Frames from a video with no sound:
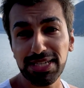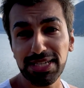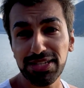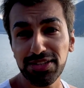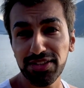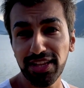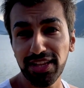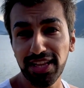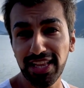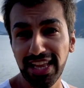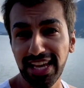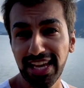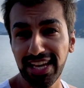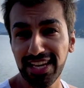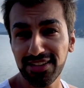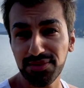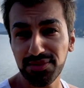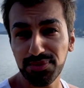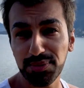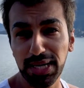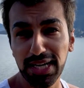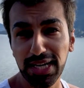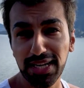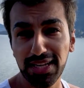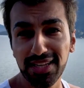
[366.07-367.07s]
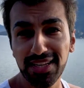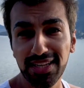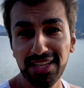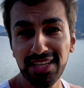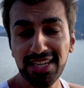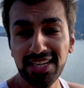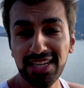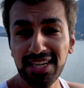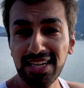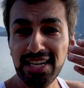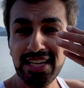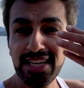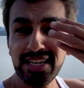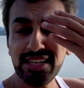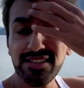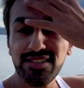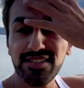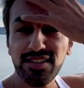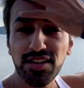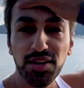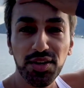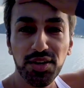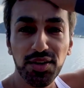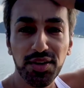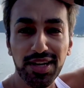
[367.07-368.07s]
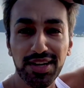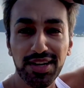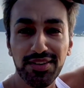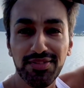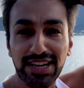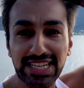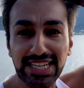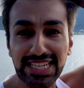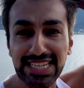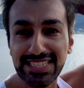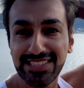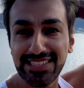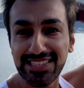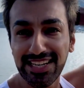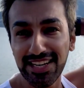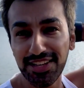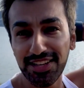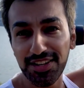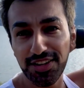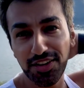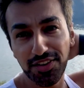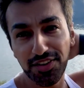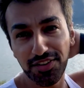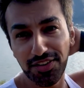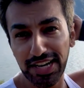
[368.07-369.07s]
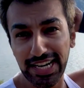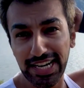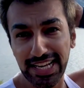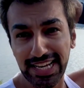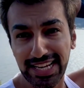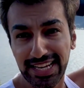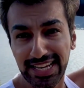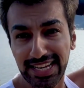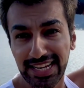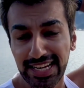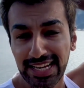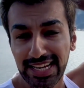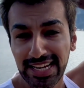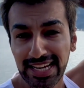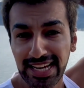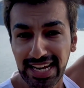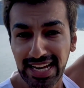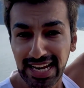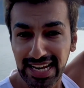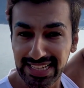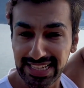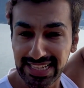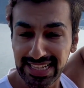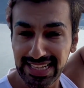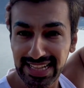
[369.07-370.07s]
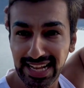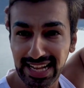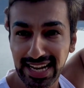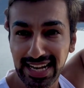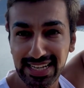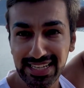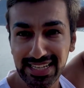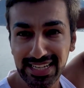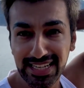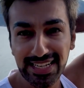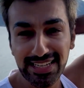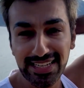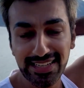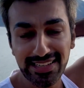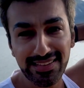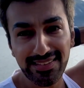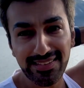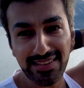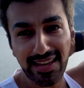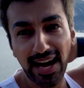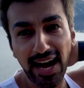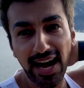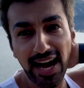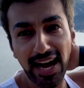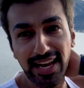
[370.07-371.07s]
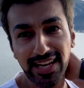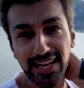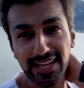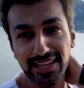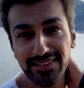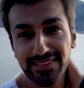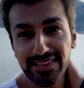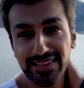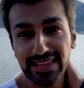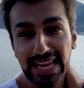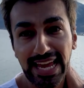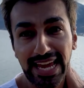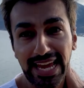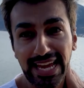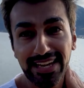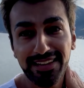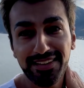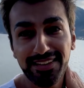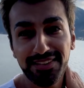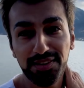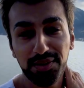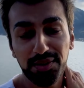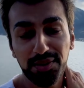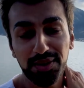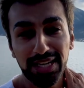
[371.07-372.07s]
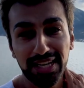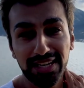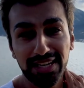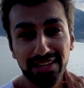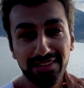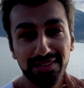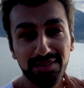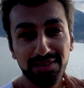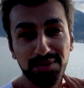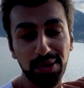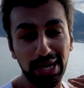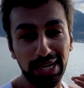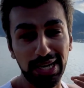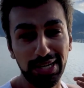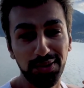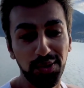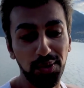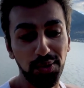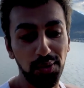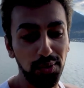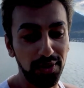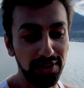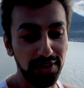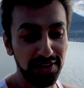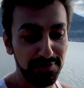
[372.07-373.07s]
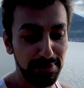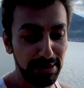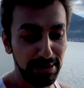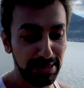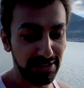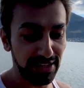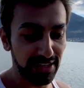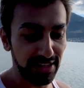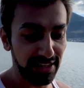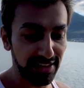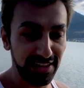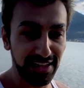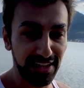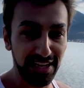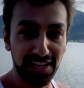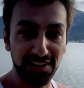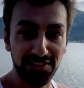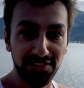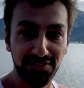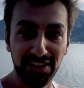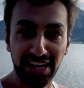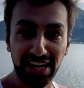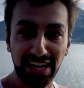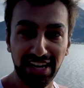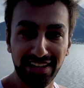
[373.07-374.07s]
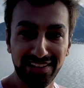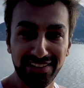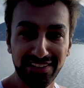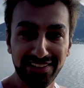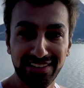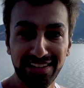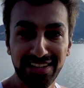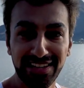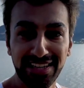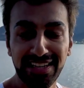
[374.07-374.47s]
into the lake as well. So if I didn't tell you already, Atitlan is a highlands lake, so it is quite cold, especially in the evenings.